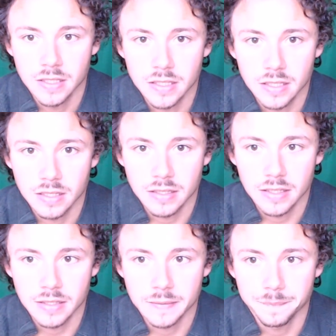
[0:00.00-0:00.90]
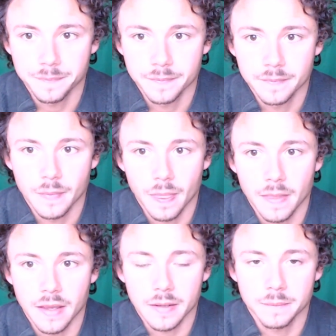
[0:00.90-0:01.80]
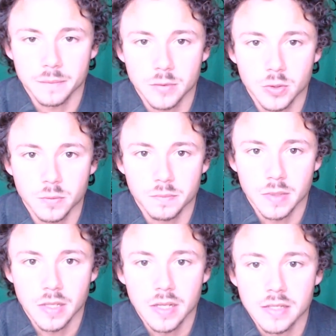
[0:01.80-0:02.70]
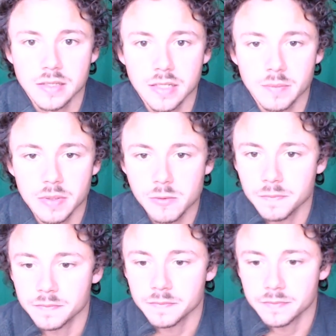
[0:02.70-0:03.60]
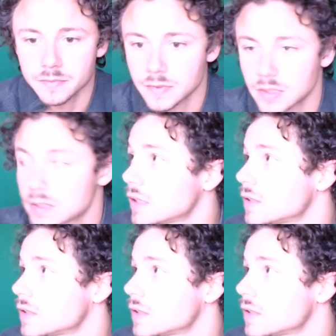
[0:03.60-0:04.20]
And then, yeah, cool. See ya, people. Thanks